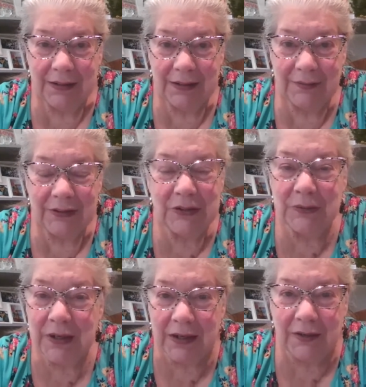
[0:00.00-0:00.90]
We do
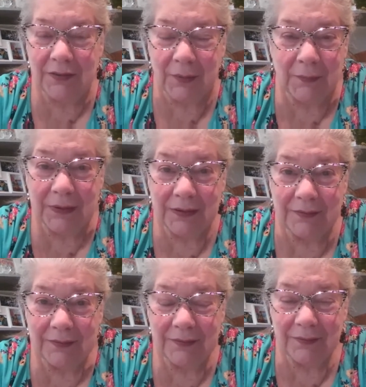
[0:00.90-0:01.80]
care, don't we?
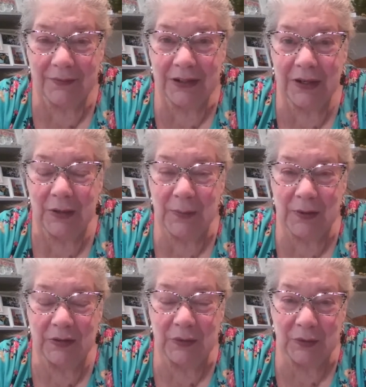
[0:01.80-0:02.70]
We care about
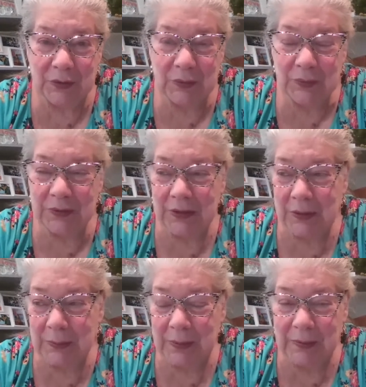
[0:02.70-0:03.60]
the earth. We care
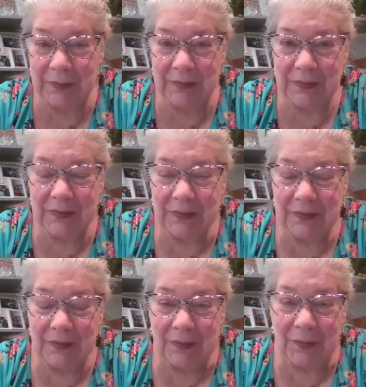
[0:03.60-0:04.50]
about
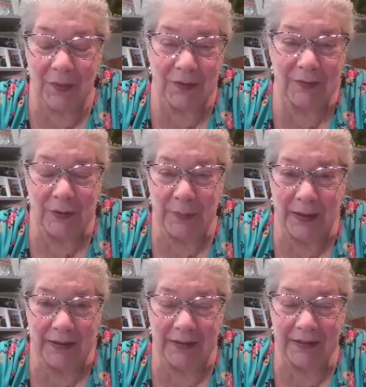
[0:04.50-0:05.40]
all of
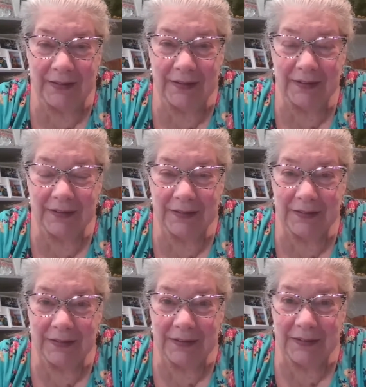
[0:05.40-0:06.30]
humanity.
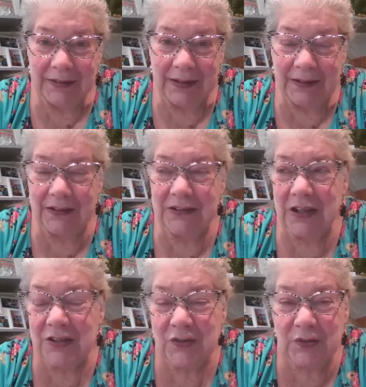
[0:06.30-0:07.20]
And it
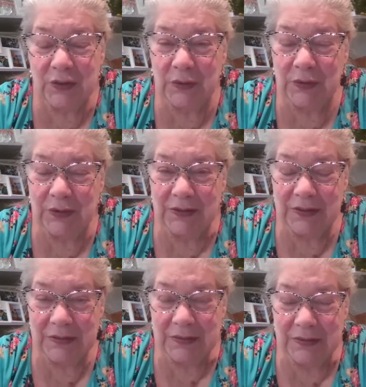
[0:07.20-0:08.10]
does feel good
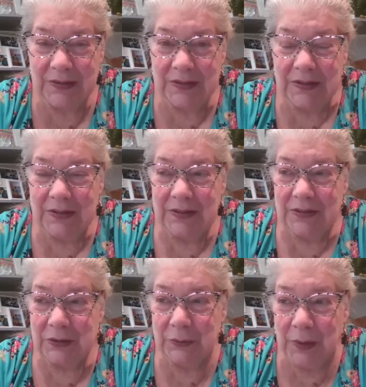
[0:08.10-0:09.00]
to
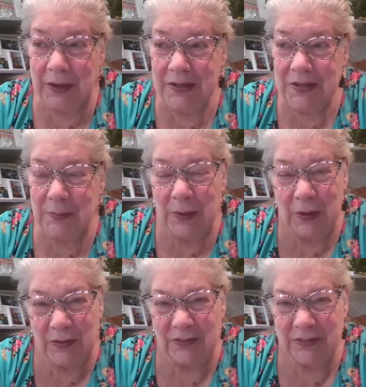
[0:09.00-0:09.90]
rise
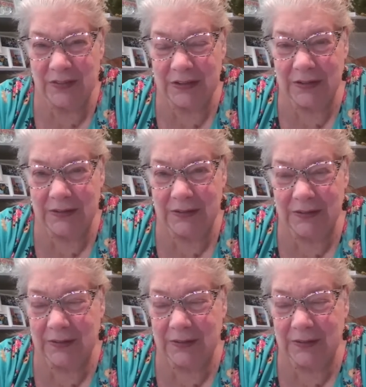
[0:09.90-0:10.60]
above the